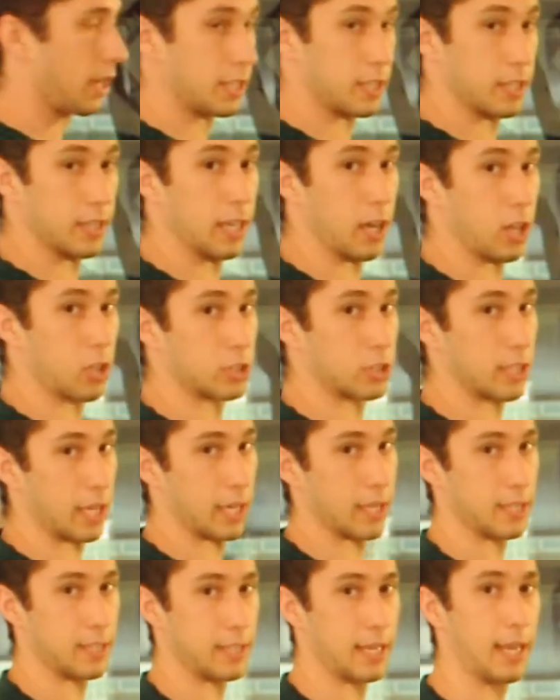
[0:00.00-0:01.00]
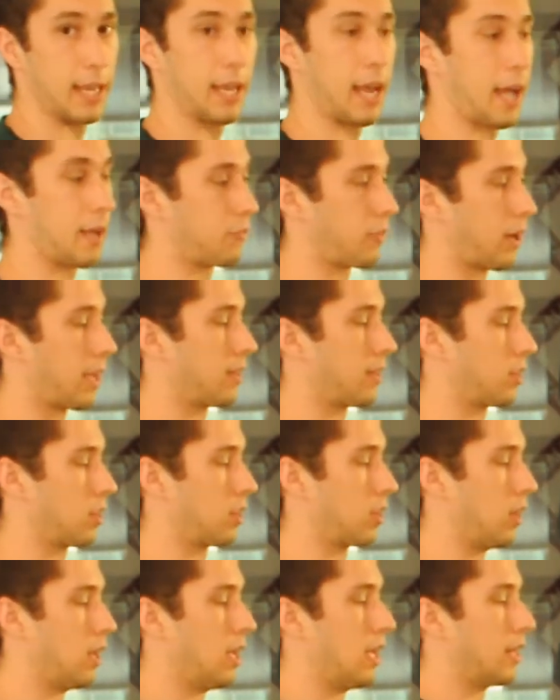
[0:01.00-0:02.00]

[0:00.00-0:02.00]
to the other side of the tank. I'd rather